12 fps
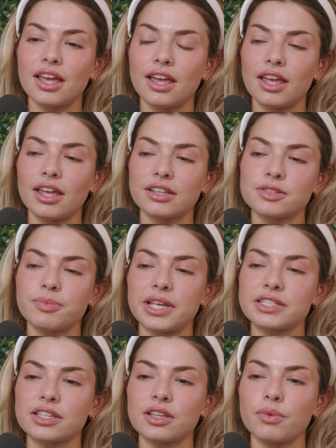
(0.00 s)
It's
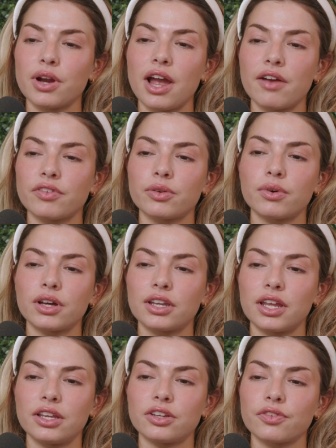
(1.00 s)
basically where everyone
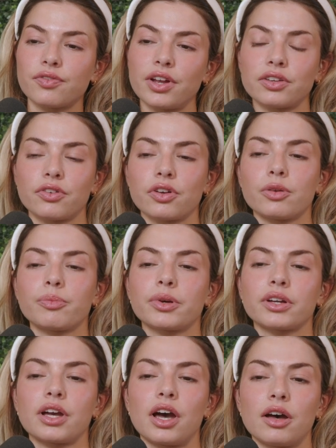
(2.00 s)
in your friend group
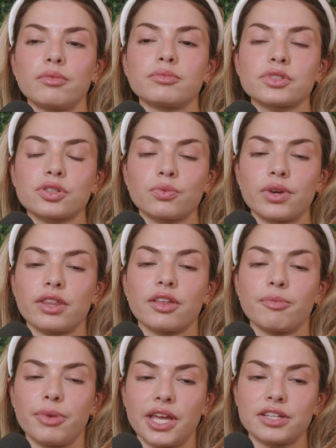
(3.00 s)
comes with a
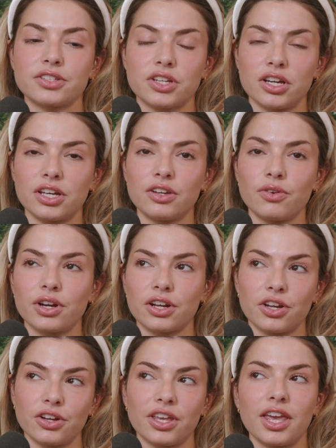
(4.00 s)
baked good or a
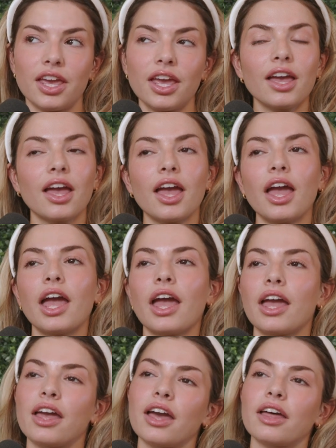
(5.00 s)
cookie,
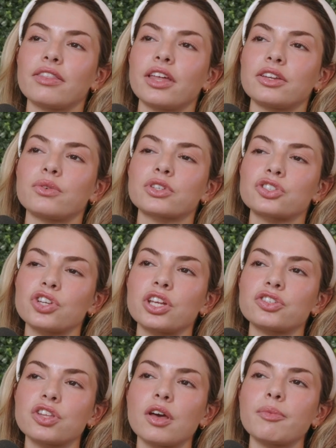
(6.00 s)
and then you
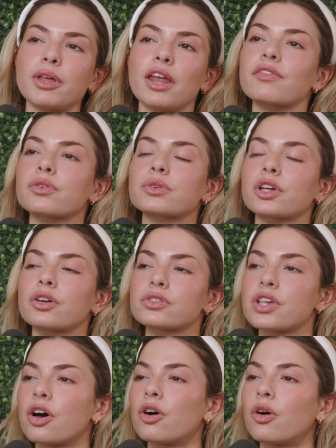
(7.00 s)
exchange them, and everyone goes
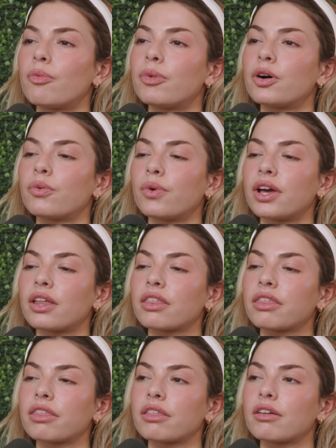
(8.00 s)
home
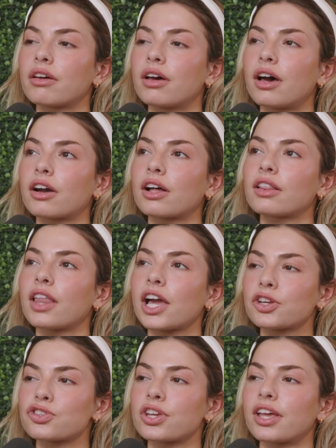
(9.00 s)
with a
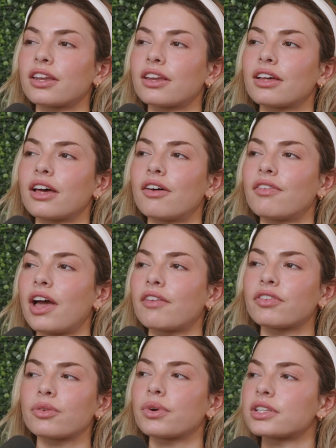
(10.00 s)
collection of
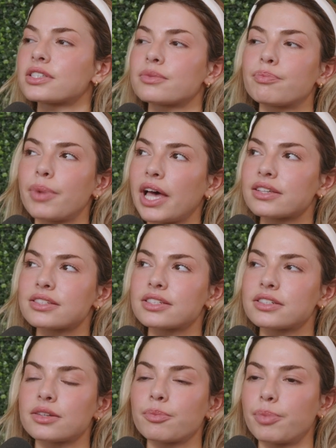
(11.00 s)
everyone's
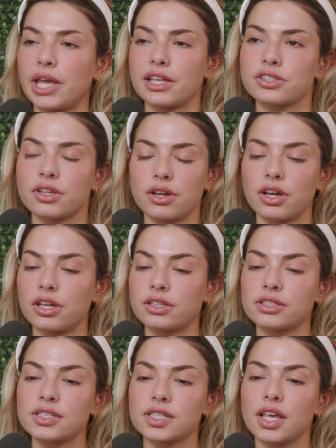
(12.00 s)
best baked
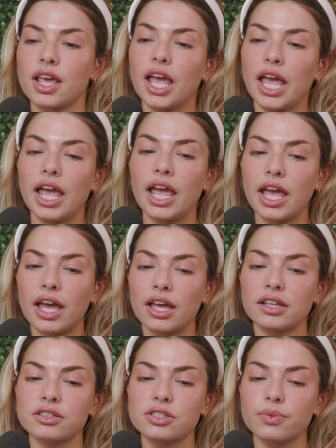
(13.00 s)
goods.
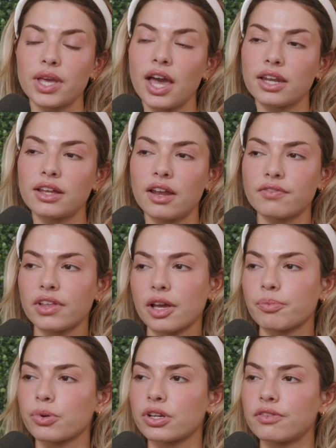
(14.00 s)
And so we had kind of like a
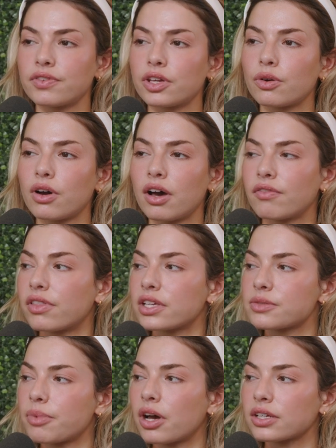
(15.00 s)
preview of
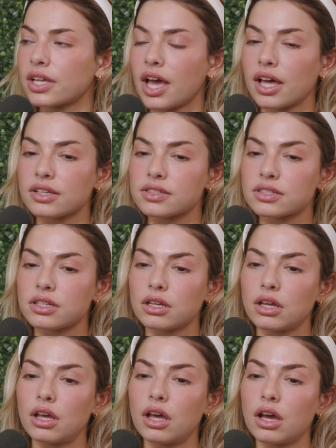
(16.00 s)
this podcast
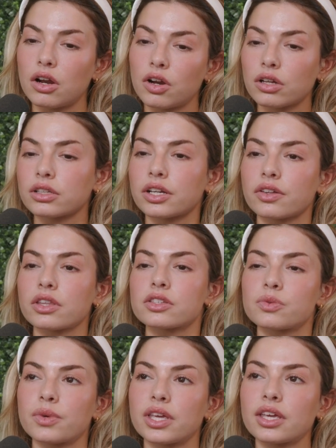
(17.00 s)
earlier
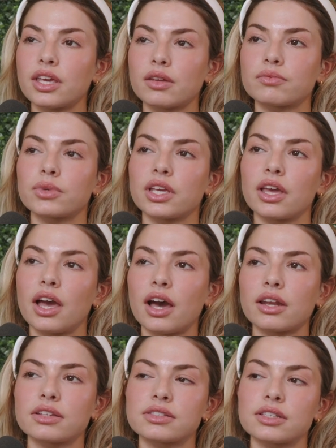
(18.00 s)
this week, and we
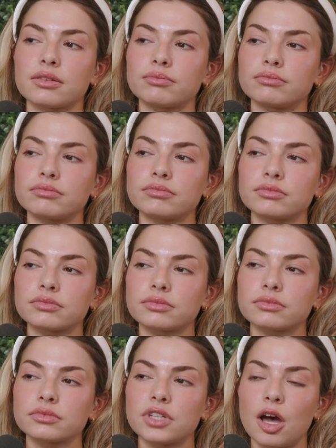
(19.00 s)
added some
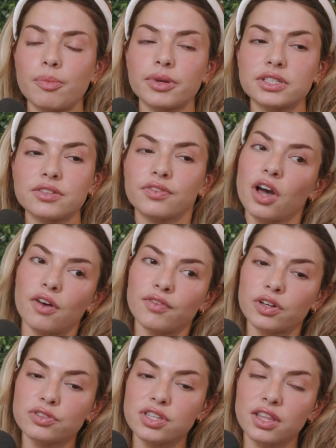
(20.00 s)
topics of
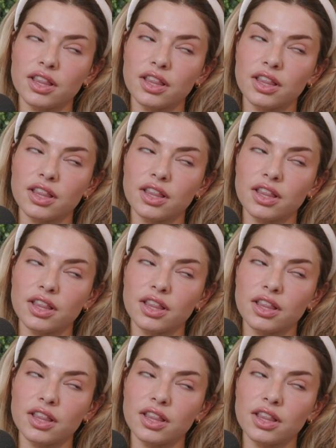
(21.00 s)
combo to the